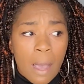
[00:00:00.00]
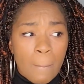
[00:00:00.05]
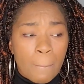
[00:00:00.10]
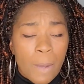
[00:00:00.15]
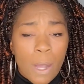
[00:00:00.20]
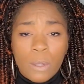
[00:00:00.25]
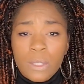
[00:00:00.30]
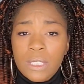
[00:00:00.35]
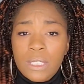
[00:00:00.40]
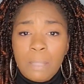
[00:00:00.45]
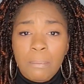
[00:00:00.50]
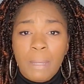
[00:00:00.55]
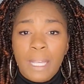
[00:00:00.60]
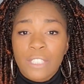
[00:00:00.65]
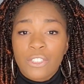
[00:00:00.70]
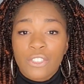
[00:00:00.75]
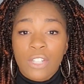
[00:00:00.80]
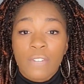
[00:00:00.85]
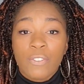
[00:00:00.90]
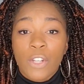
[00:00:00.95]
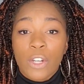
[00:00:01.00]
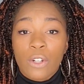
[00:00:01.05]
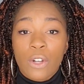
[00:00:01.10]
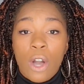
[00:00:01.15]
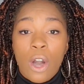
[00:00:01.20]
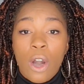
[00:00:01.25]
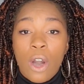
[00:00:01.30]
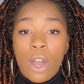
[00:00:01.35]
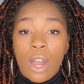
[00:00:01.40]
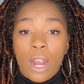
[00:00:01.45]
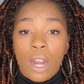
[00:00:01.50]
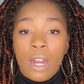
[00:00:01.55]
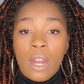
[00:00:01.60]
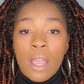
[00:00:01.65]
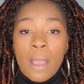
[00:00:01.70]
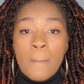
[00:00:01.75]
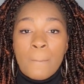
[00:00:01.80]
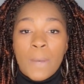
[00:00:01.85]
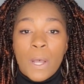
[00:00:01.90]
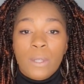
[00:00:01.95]
Post a picture of your car.
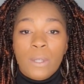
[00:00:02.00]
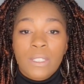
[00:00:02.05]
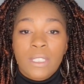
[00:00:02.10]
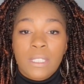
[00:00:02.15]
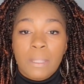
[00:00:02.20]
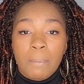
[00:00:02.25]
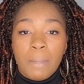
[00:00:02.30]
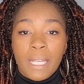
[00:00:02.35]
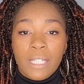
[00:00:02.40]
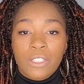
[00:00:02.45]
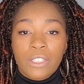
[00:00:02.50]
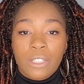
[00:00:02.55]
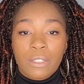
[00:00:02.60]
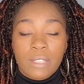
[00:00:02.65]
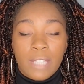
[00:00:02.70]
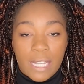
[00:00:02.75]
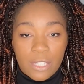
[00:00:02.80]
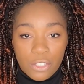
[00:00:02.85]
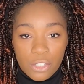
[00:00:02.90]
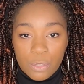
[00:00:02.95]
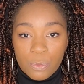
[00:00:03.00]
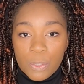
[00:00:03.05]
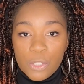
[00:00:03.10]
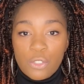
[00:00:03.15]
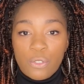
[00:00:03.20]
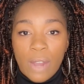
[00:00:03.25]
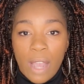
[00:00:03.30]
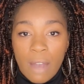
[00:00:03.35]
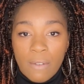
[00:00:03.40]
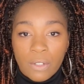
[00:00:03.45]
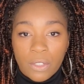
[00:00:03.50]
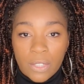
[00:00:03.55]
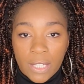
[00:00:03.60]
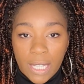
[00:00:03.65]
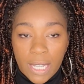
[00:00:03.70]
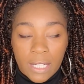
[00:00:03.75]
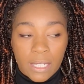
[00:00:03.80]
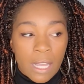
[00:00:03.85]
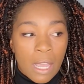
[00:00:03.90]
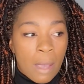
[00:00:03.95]
Post a picture that you would travel
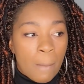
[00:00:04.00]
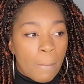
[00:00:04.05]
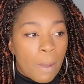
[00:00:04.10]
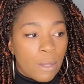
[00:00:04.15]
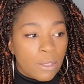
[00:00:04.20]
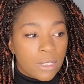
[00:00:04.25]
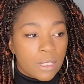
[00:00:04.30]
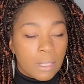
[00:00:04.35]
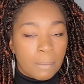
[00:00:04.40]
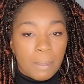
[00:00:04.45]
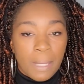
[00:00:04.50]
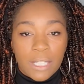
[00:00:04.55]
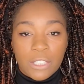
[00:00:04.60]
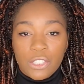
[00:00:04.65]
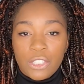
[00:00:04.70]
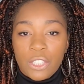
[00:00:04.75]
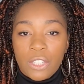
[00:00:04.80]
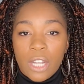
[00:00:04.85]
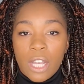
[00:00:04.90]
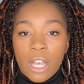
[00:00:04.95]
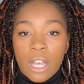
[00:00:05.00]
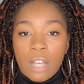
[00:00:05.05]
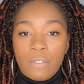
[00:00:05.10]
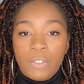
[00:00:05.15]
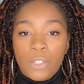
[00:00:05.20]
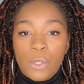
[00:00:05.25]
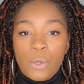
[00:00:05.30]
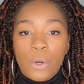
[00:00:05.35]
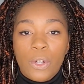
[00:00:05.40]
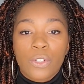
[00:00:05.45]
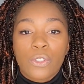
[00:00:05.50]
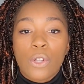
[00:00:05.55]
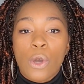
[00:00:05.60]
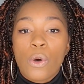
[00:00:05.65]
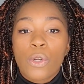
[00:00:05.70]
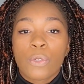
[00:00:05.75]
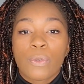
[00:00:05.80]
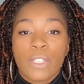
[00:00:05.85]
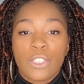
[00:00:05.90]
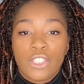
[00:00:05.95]
in. Post a picture of your
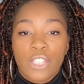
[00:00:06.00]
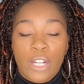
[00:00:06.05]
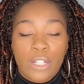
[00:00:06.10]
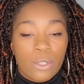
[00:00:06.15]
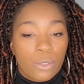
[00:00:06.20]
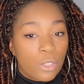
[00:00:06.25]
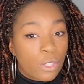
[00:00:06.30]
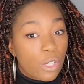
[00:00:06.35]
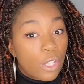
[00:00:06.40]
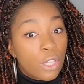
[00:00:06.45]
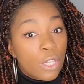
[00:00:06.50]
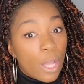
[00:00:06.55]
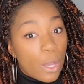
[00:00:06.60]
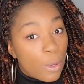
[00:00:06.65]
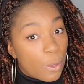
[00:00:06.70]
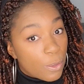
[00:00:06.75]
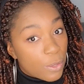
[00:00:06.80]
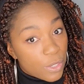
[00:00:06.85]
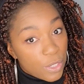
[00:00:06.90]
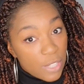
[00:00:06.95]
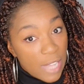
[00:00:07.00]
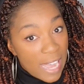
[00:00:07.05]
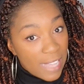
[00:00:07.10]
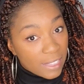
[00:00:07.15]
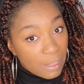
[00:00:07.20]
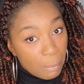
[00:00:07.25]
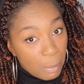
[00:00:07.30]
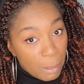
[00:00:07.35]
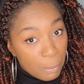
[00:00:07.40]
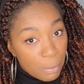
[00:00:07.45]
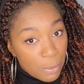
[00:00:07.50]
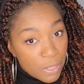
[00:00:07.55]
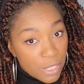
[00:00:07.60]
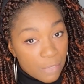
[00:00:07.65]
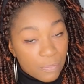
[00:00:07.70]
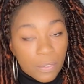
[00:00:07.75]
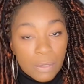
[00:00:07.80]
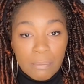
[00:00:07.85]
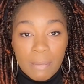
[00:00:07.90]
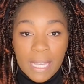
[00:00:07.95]
notary journal, the clothes, not the people's
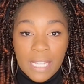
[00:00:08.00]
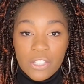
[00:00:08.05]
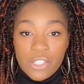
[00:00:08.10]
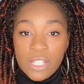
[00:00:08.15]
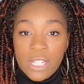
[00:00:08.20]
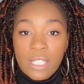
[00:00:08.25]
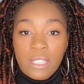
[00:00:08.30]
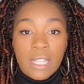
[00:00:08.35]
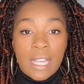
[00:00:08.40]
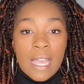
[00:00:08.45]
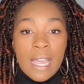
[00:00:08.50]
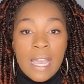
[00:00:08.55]
information.